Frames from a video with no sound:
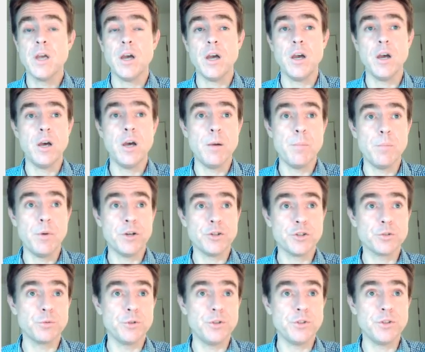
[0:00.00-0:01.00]
but I
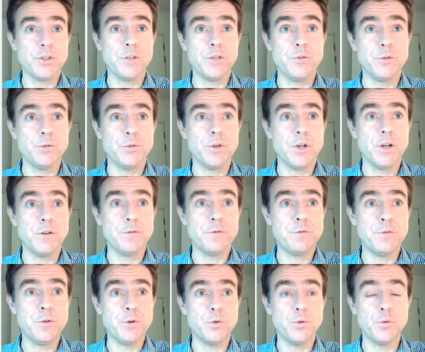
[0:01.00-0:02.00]
just wanted to give you a
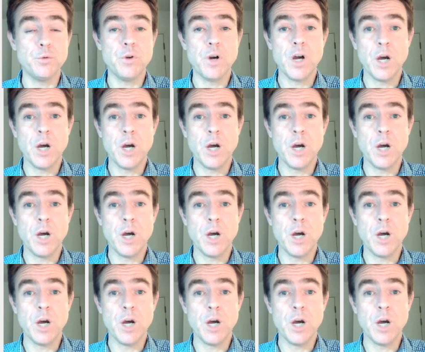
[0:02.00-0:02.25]
feel